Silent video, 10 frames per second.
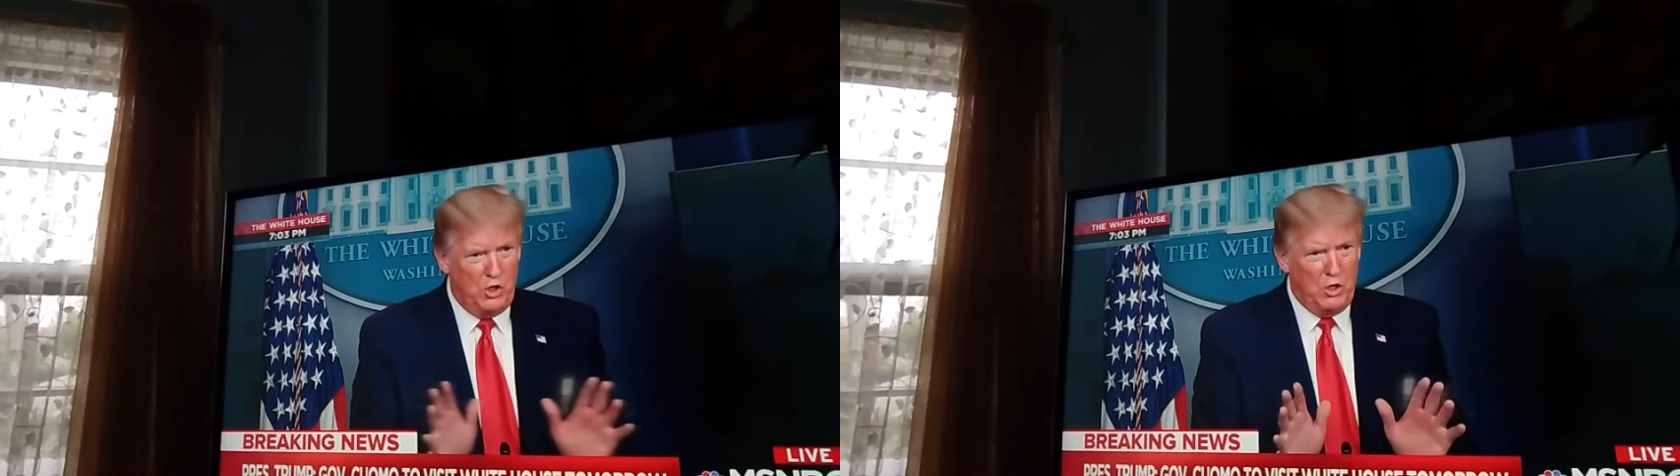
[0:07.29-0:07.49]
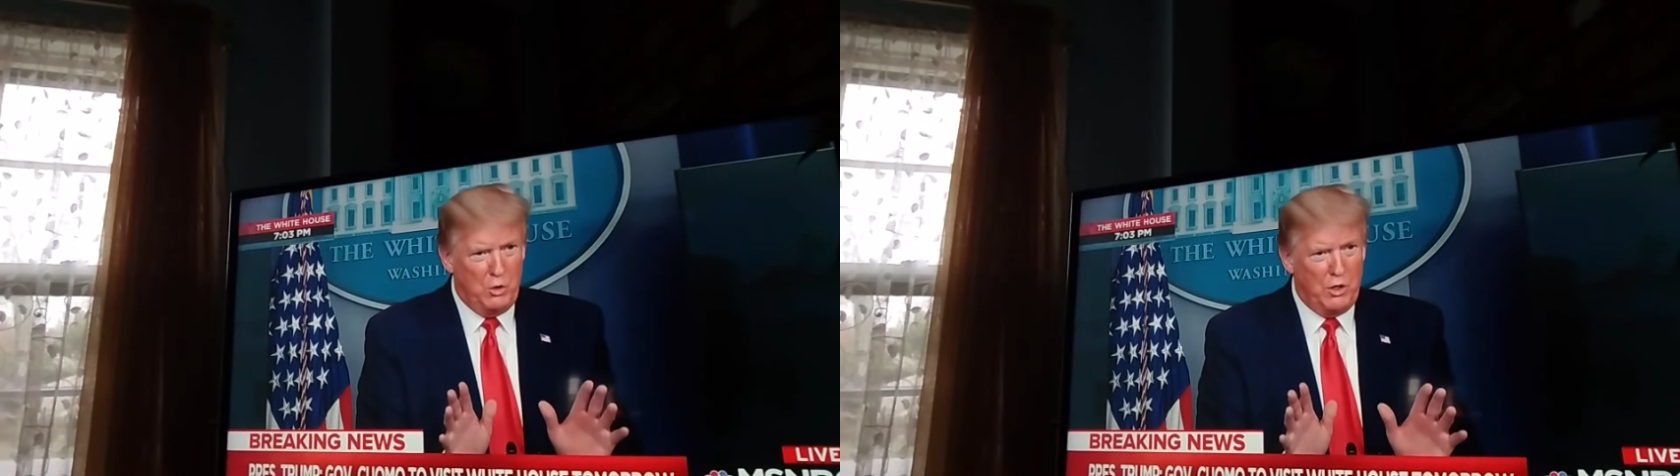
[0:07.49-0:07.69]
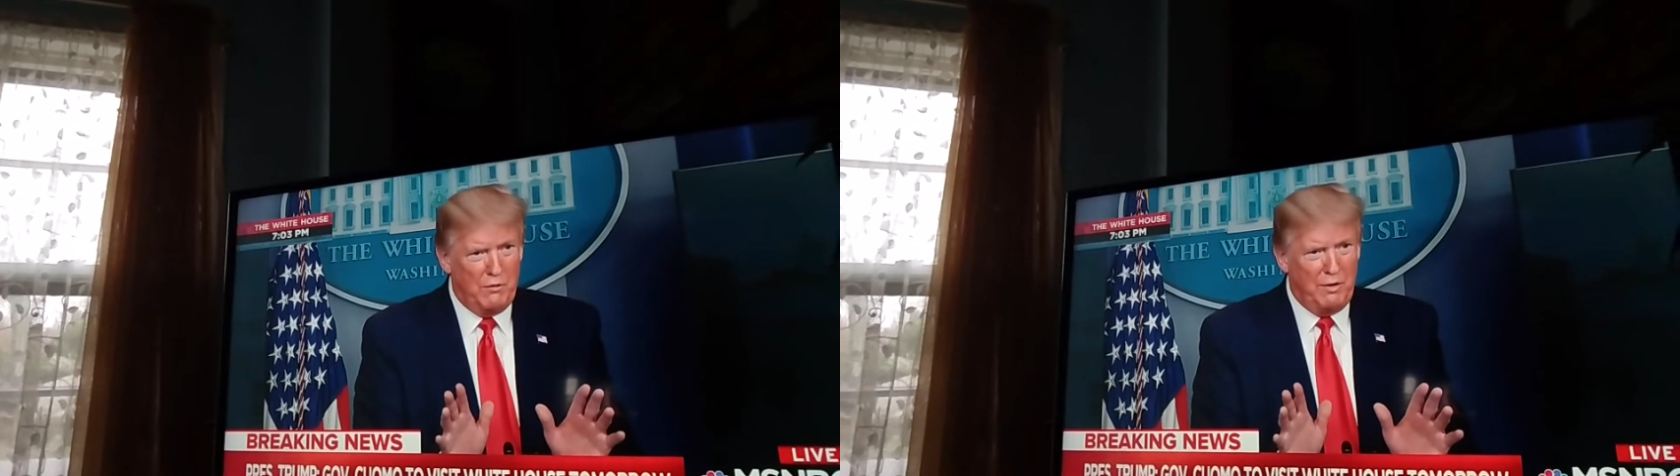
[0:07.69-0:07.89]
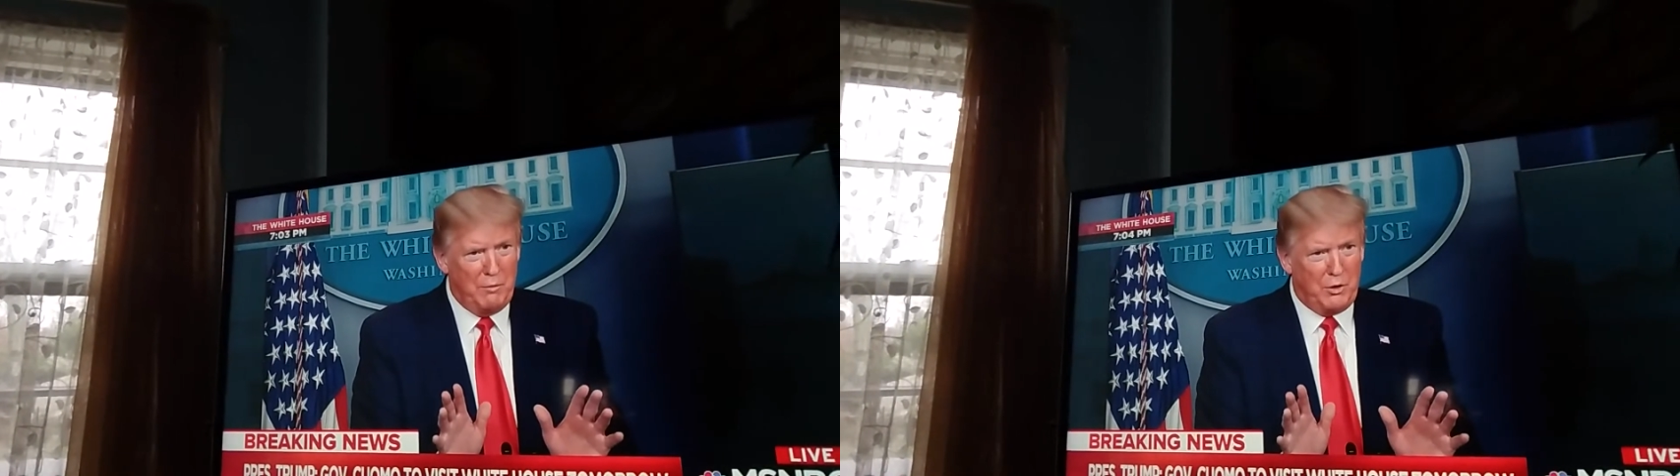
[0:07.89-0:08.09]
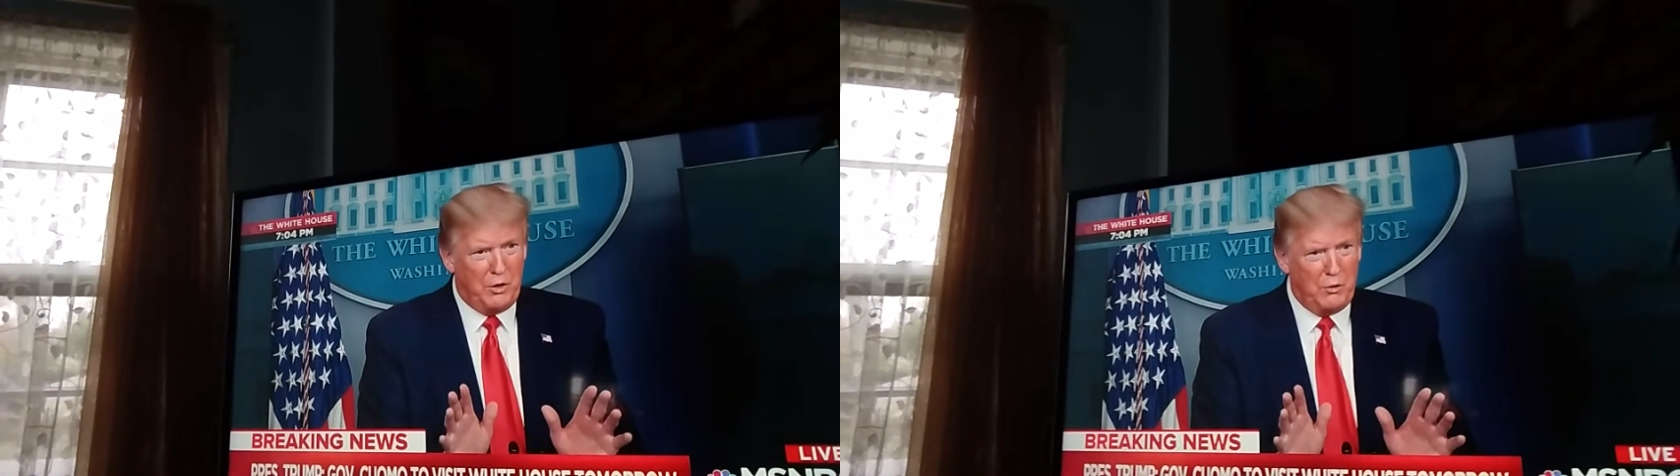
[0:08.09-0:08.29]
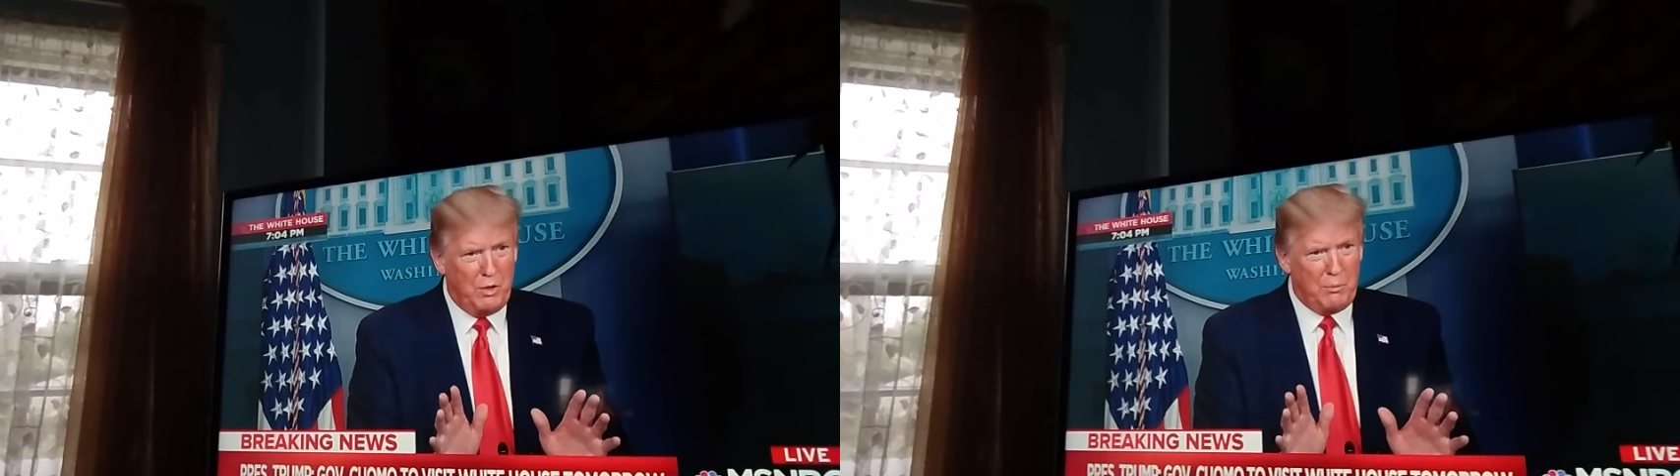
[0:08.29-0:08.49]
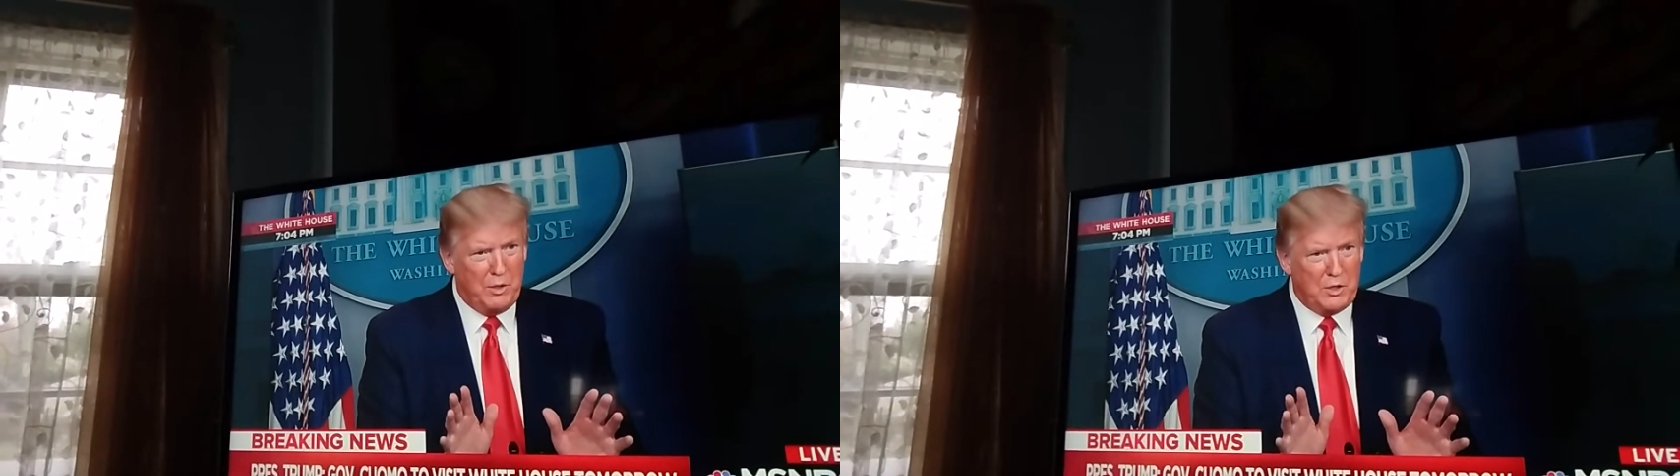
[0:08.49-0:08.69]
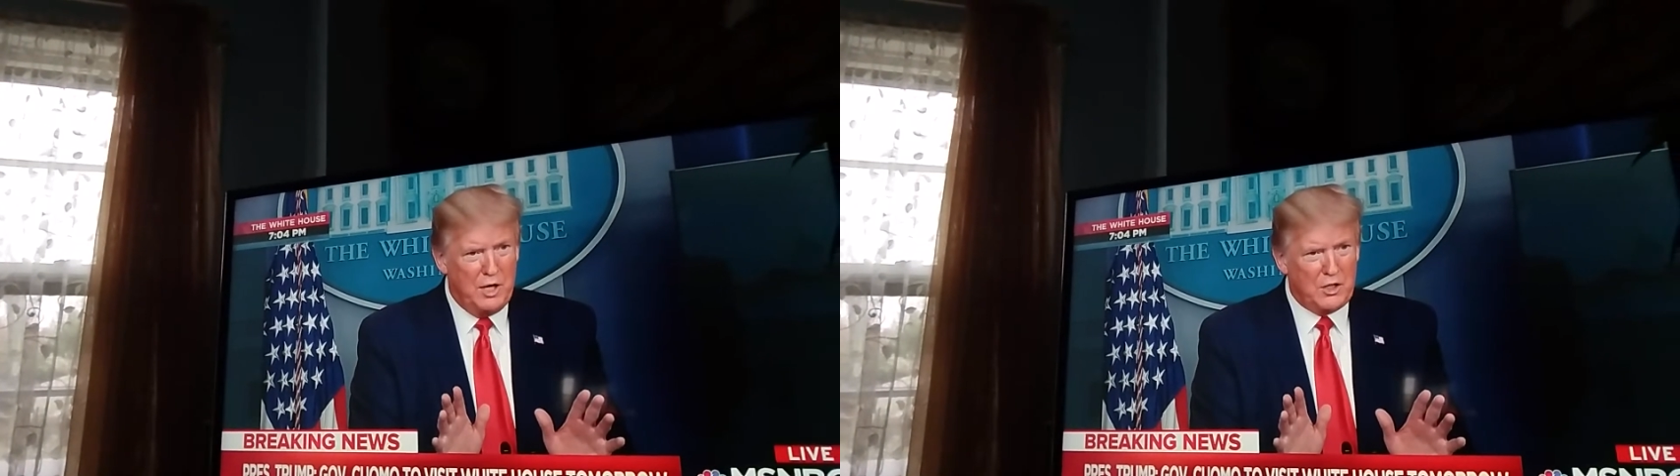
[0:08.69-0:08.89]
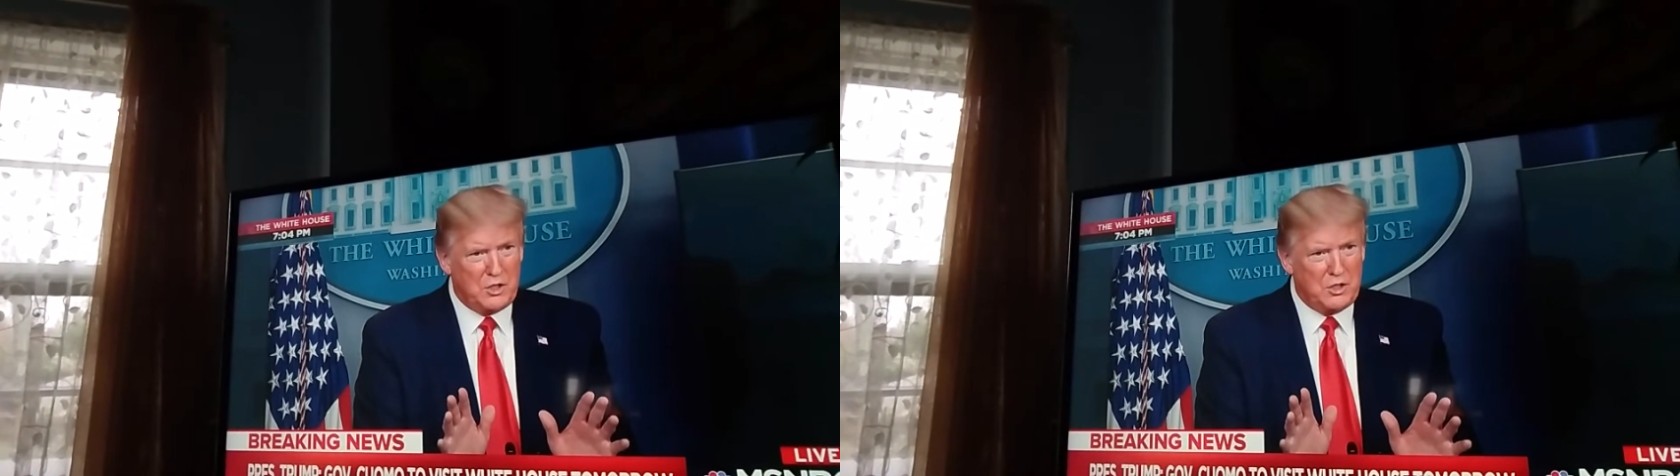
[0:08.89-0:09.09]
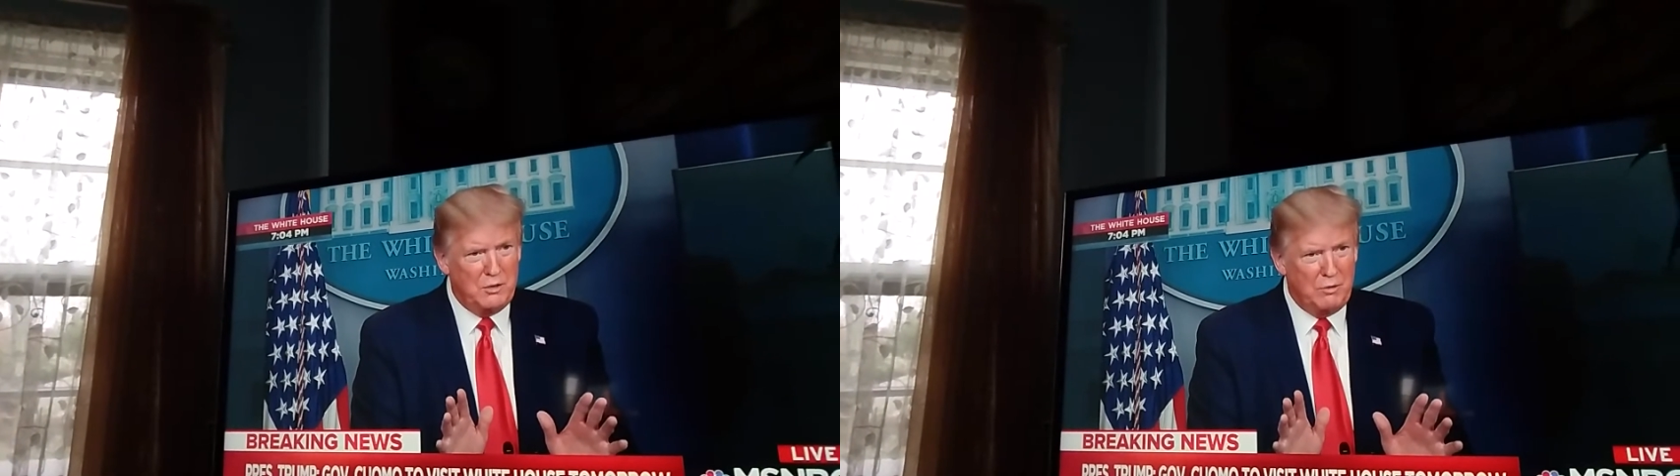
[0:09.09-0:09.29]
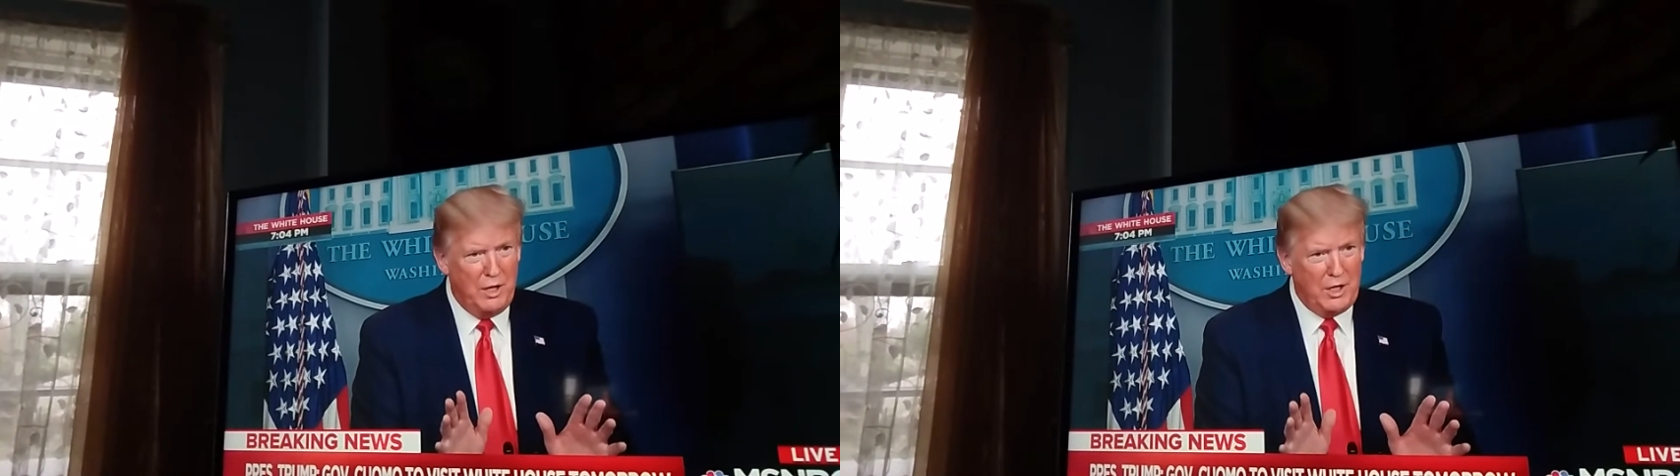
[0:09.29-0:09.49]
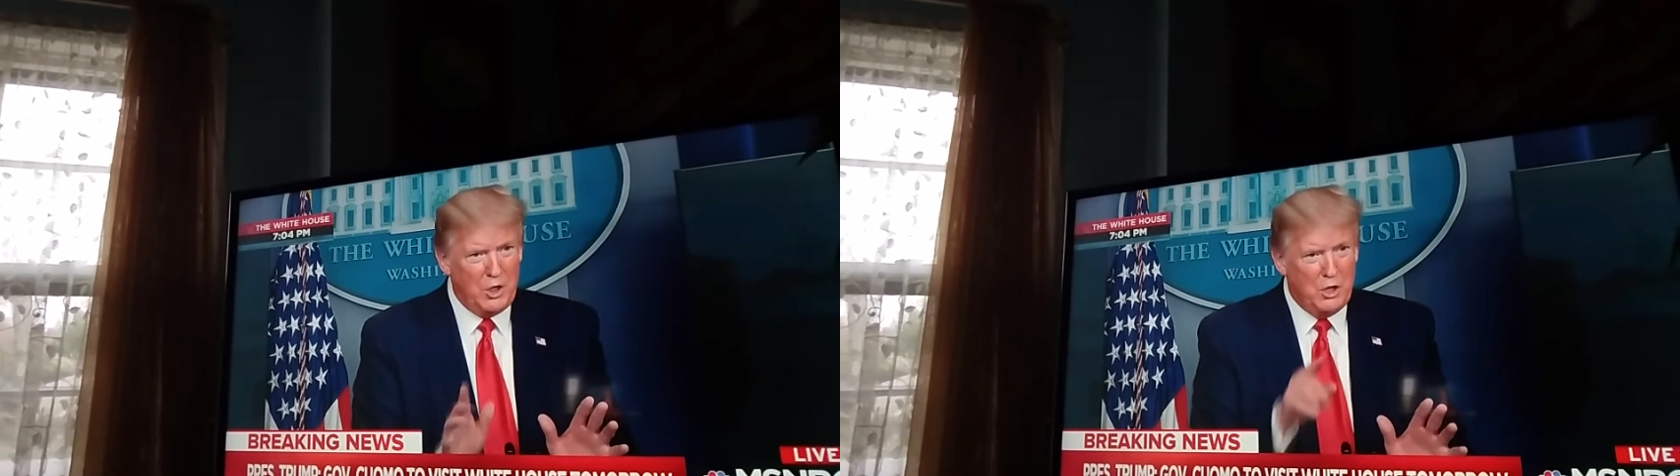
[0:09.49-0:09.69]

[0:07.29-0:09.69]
Do you know what November 3rd represents, right?